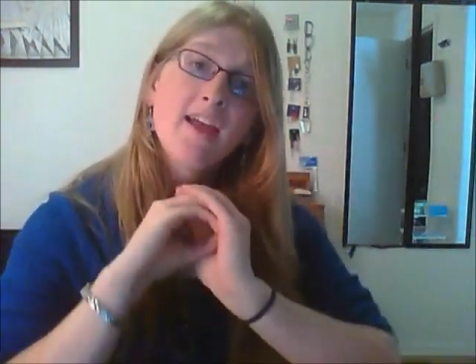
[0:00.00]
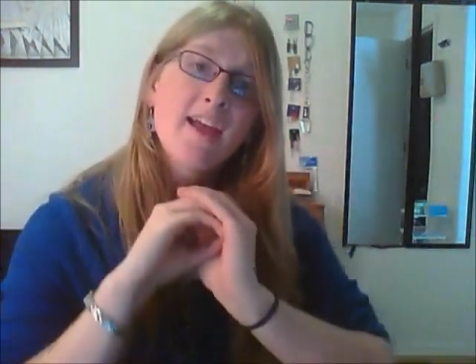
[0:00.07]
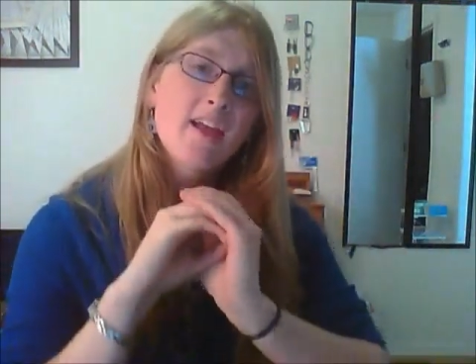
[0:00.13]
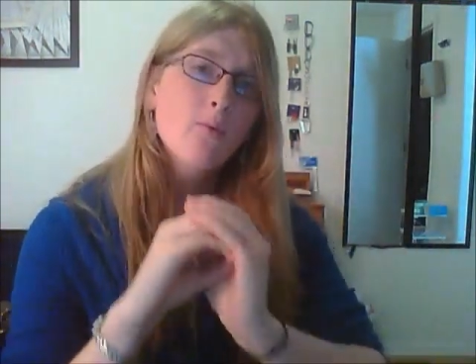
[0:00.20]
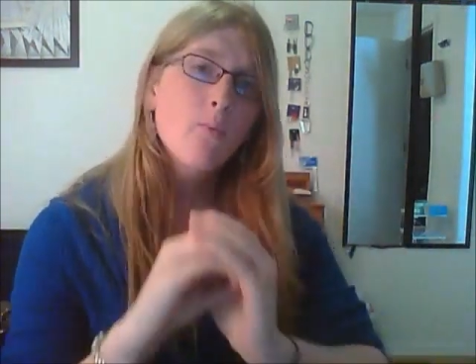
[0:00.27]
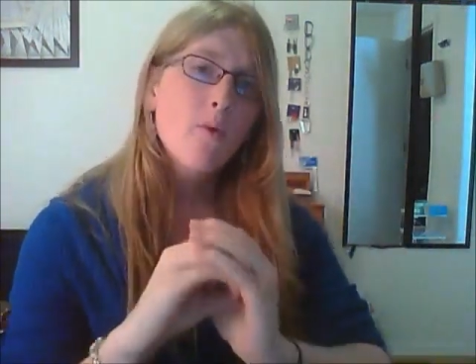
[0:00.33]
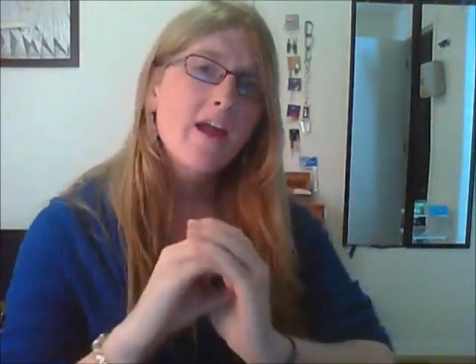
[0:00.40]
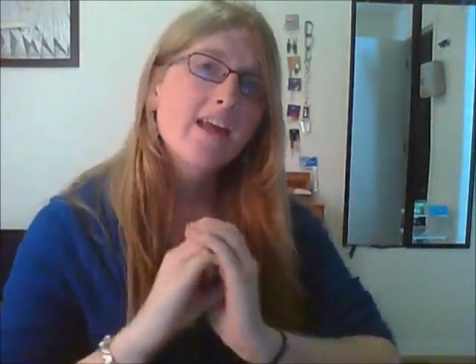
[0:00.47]

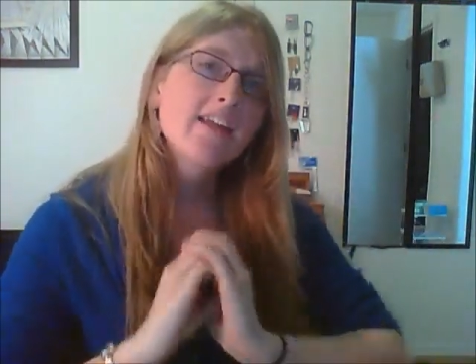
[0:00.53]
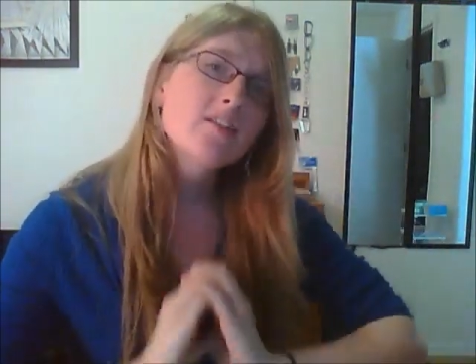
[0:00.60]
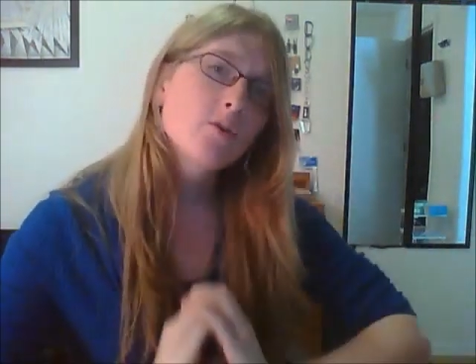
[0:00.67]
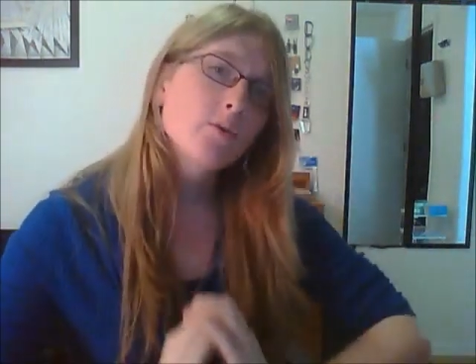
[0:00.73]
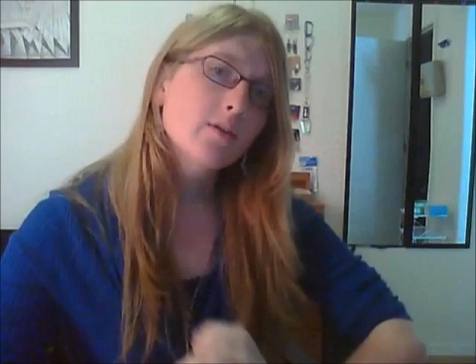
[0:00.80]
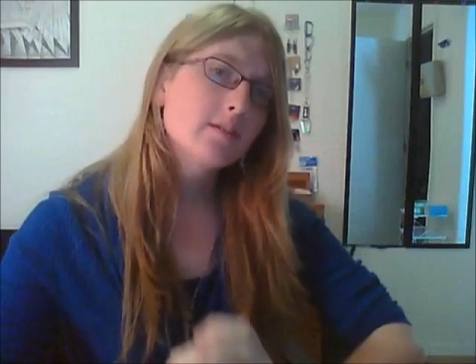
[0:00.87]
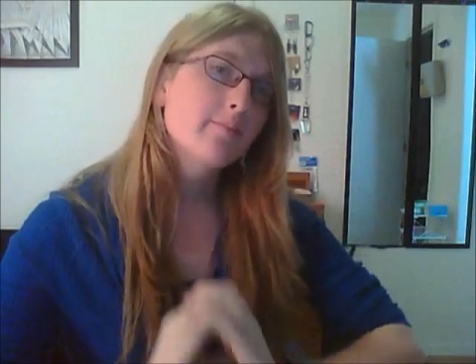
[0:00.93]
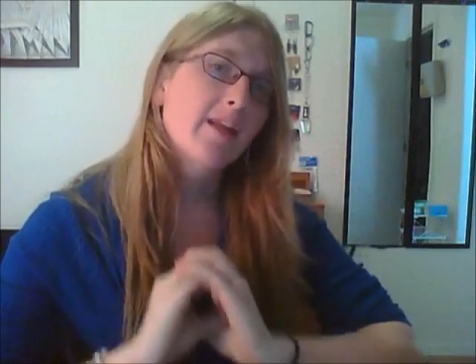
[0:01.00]
a way
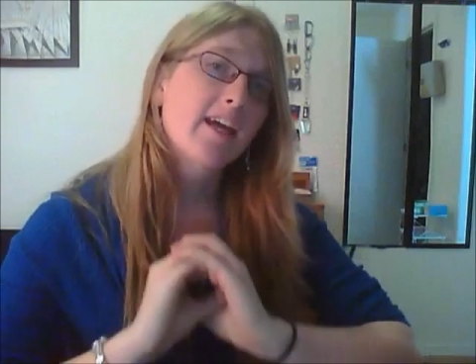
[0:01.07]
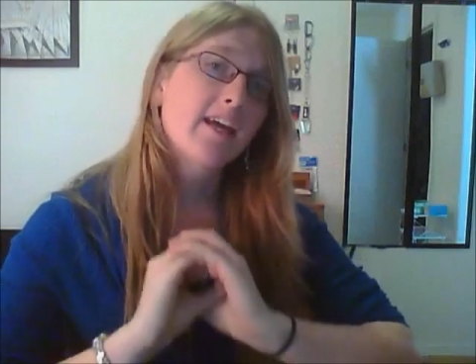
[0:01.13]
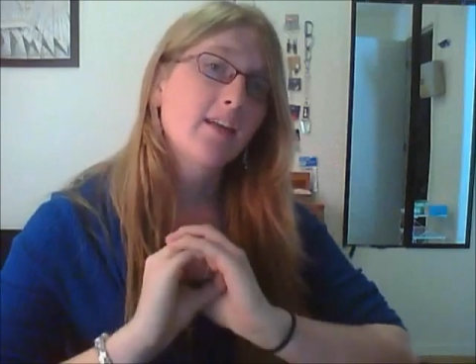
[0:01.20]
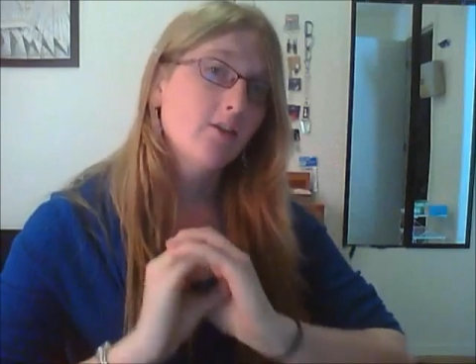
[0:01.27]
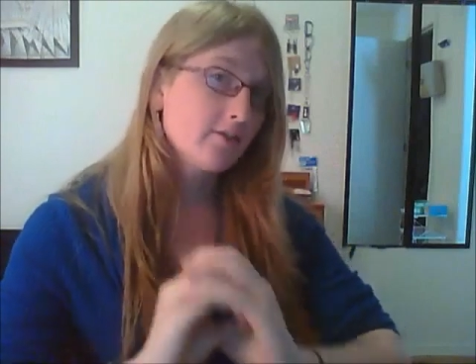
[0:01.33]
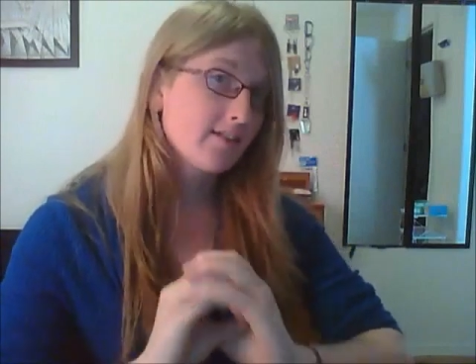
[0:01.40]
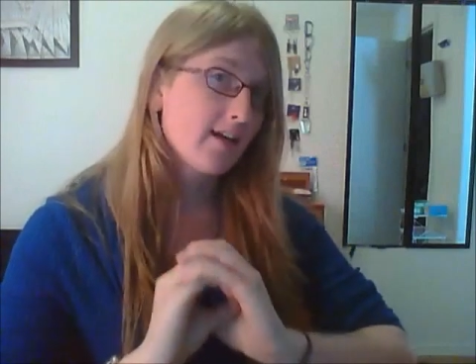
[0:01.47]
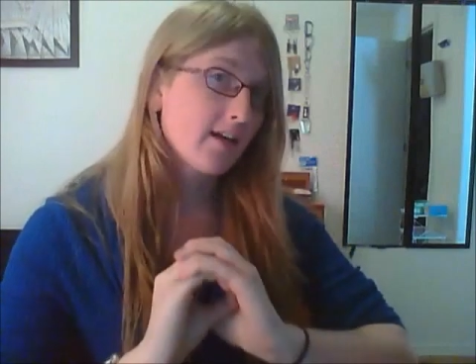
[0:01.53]
to
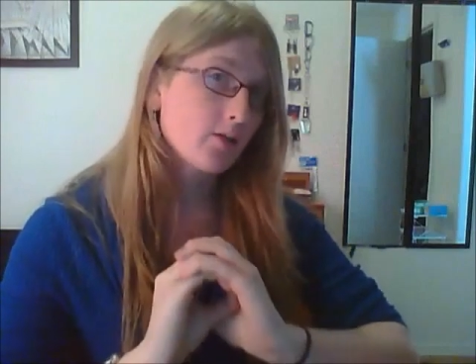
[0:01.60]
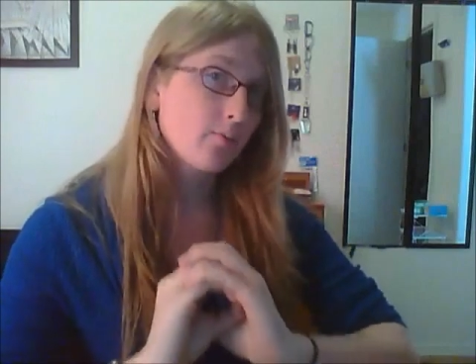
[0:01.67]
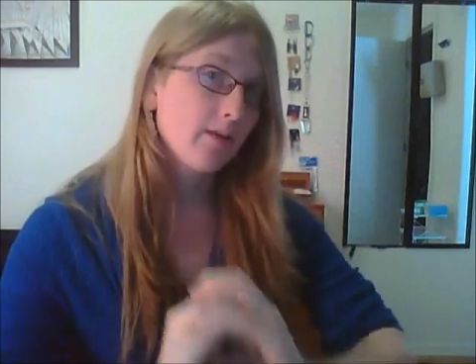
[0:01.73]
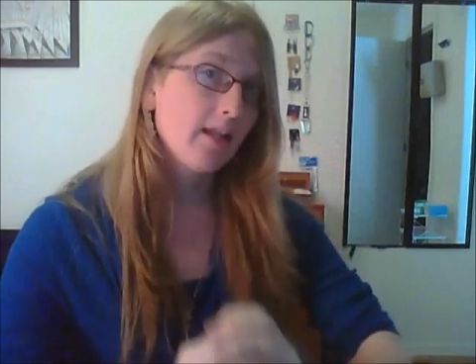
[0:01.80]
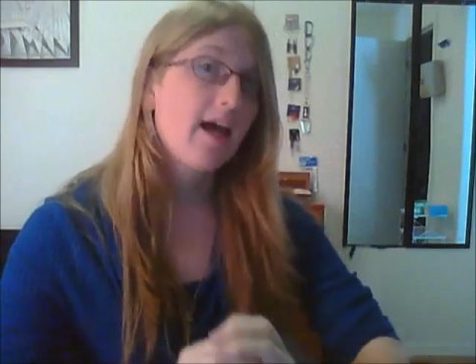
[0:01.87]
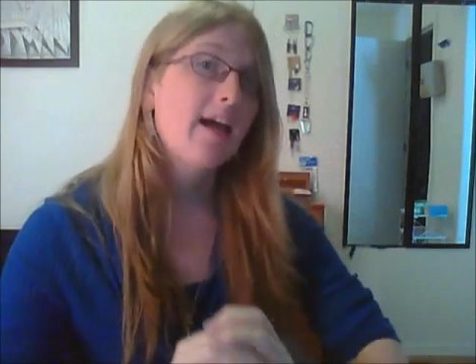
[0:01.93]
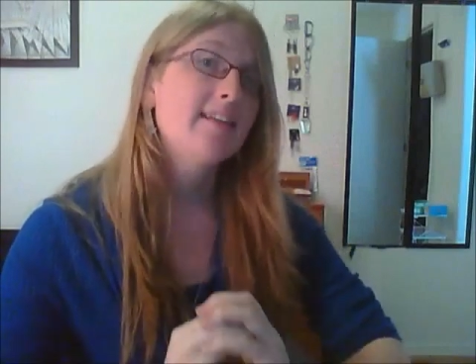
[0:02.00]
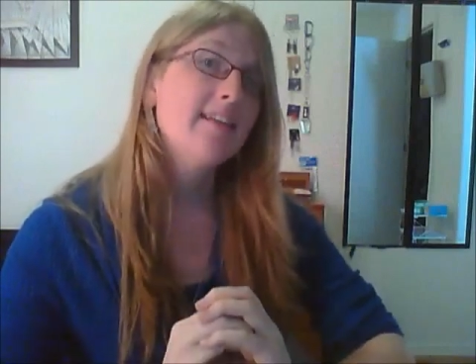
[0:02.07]
explain your
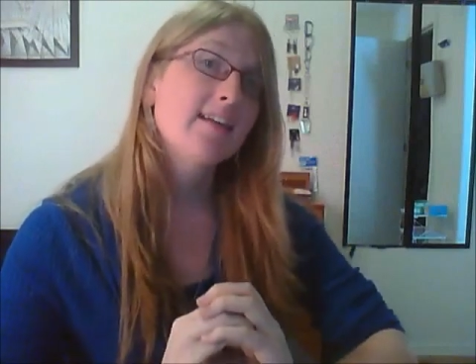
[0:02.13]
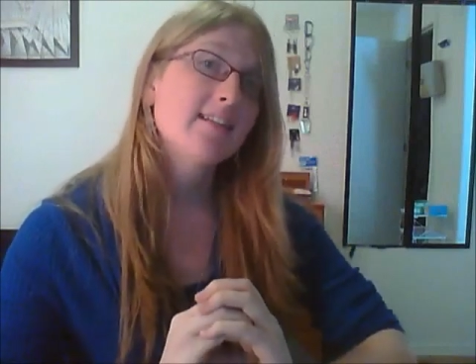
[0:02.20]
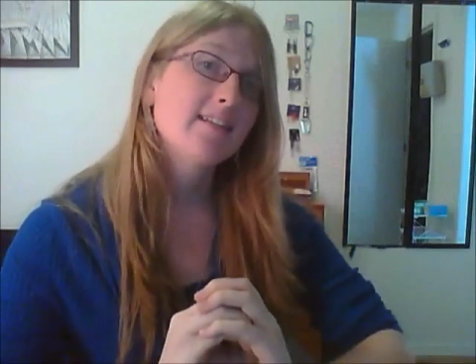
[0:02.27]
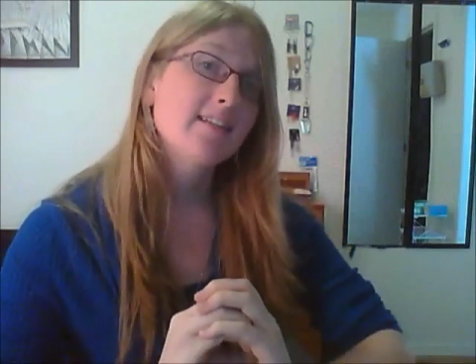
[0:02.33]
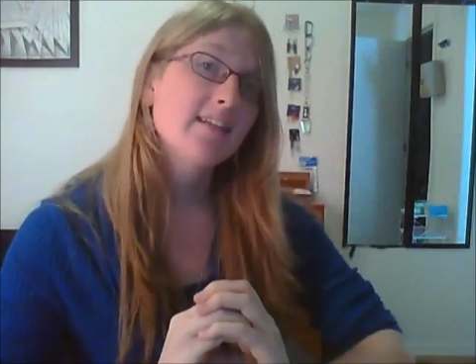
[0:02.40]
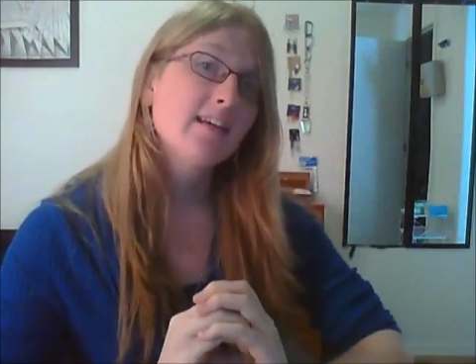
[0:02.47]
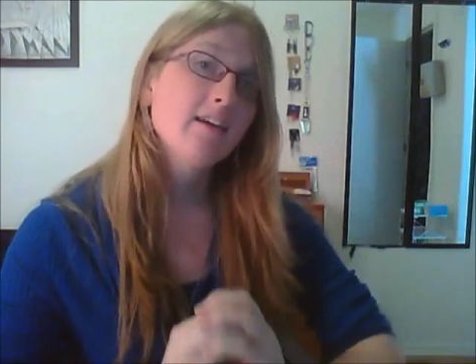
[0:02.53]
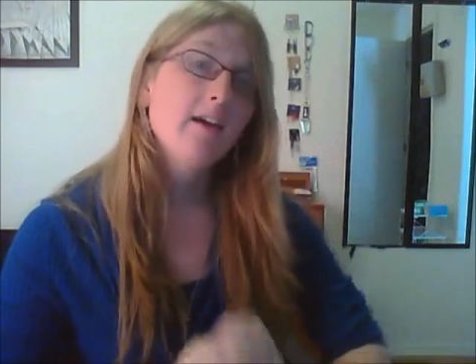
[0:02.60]
sexual
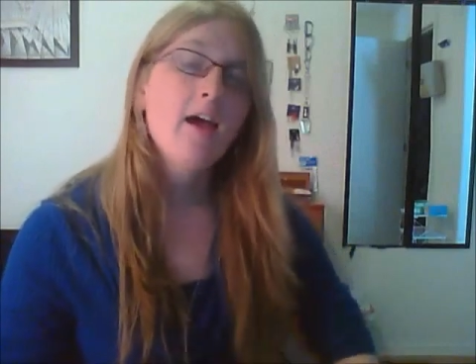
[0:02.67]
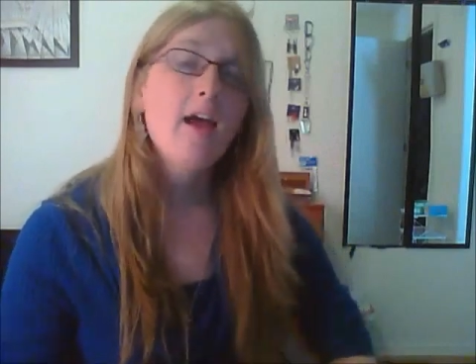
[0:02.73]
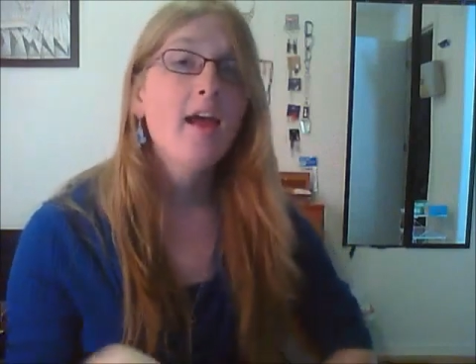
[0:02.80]
identity.